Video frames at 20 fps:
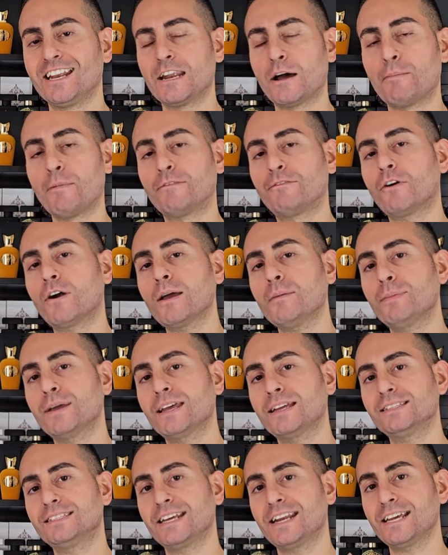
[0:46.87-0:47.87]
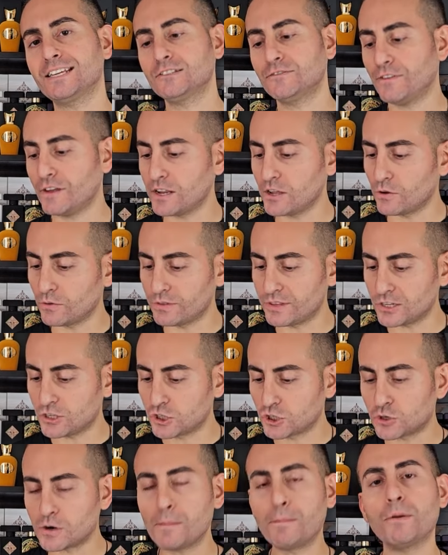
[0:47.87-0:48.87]
Now, before I begin today's video, this
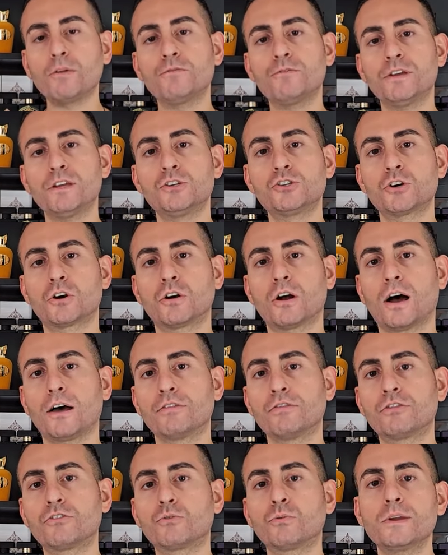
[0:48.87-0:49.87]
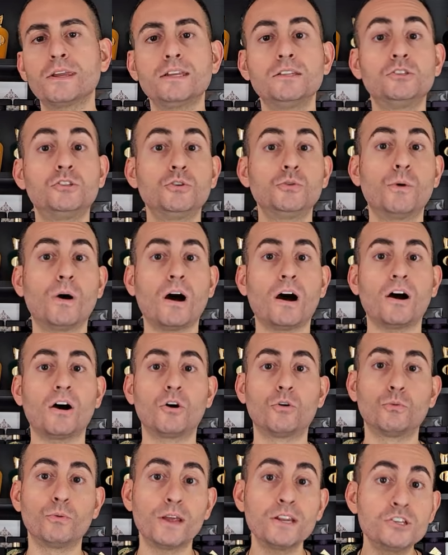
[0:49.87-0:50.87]
triple feature on three Dua
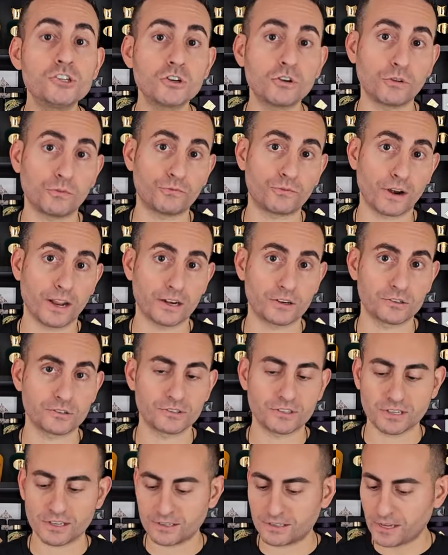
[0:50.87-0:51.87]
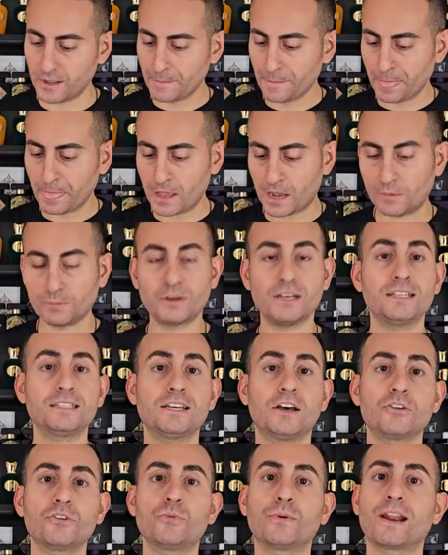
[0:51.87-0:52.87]
original fragrances, I'm gonna
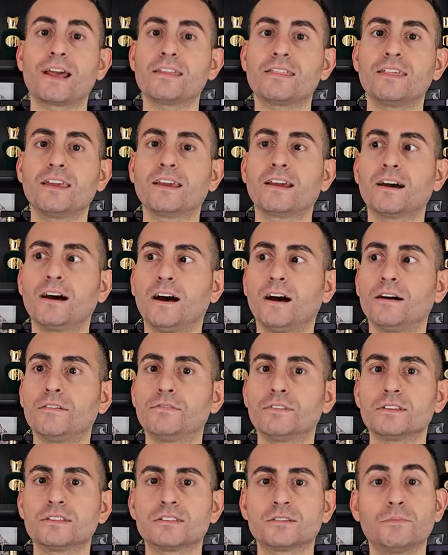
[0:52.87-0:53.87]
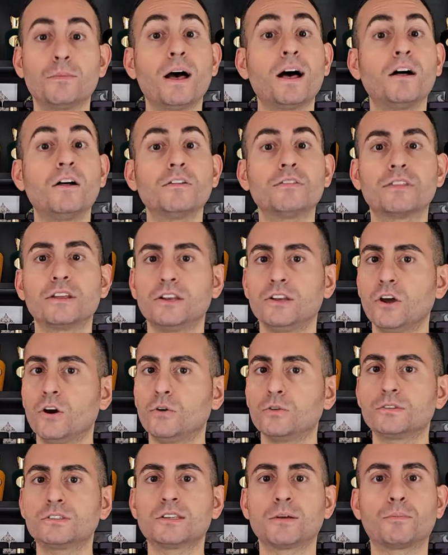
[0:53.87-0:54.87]
tell you what I think of the smell, the
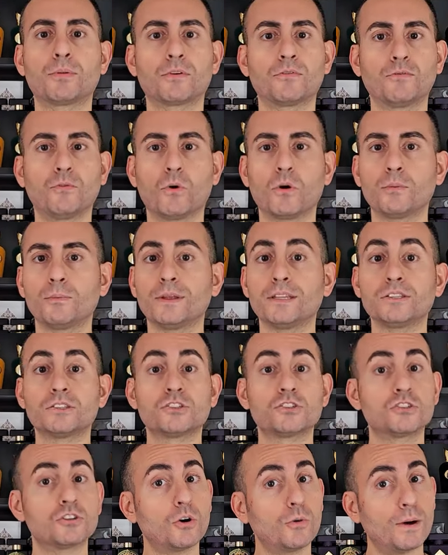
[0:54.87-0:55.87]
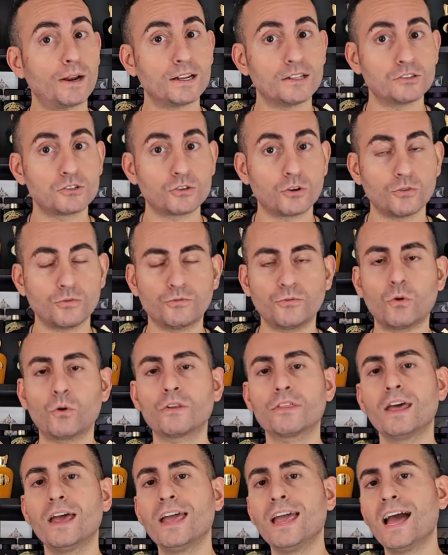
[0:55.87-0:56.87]
notes, the performance, so on and so
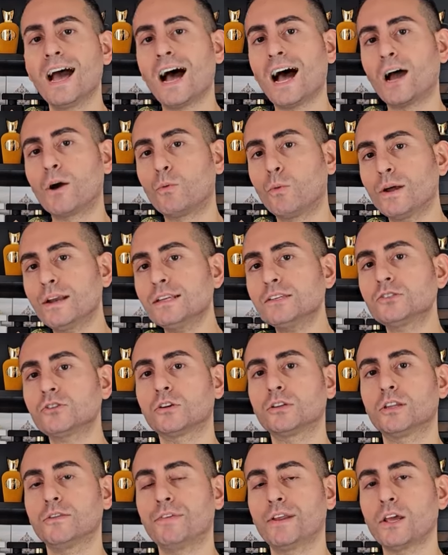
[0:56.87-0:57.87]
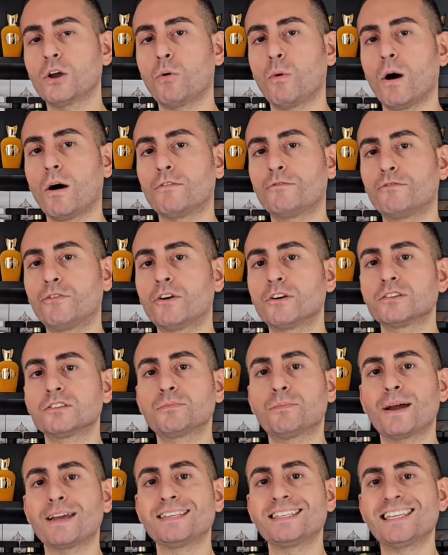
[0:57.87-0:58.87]
forth. I wanna start the video off
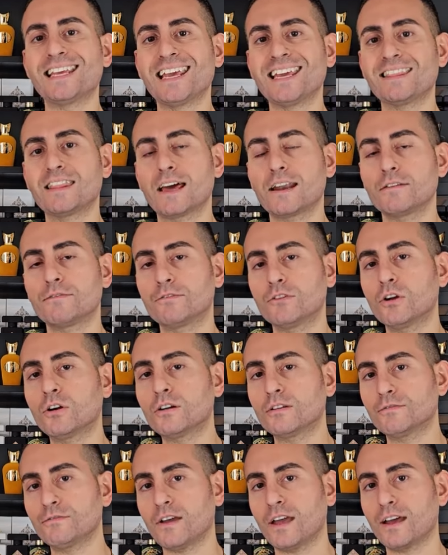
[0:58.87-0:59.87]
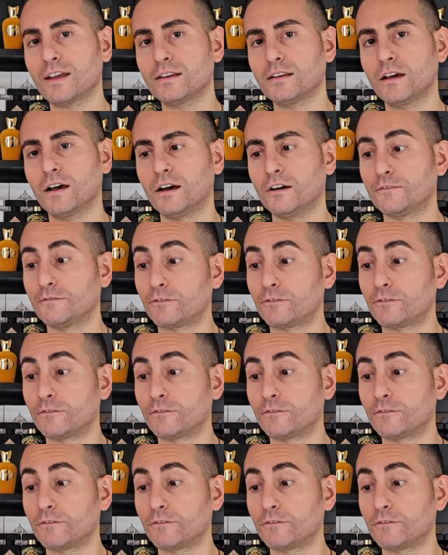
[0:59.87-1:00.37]
first by saying that if you're a fan of